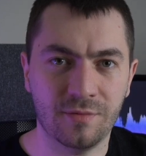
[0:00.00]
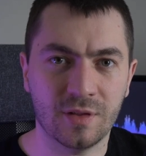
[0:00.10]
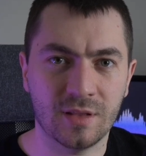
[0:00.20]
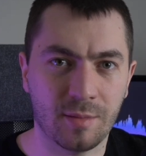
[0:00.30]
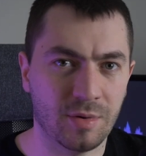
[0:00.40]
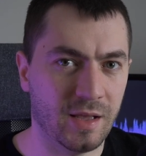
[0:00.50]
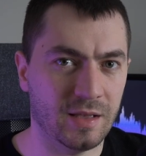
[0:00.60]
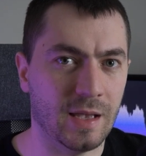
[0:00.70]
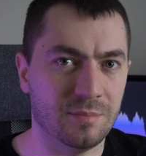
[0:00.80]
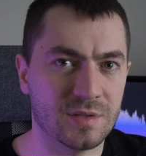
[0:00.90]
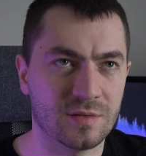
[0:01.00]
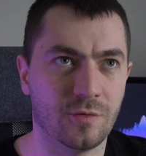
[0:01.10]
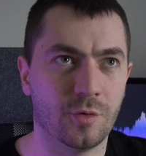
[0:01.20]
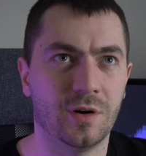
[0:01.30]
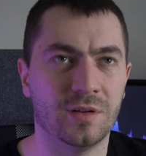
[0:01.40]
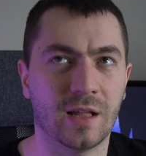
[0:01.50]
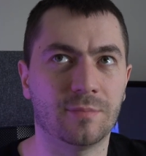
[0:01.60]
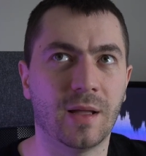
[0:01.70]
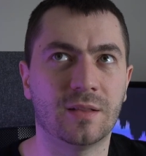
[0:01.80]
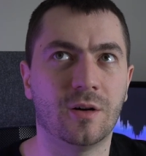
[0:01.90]
even AA games for
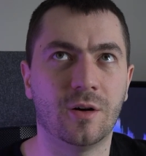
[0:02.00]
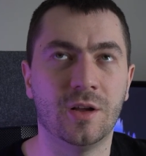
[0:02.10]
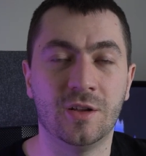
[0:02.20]
that matter,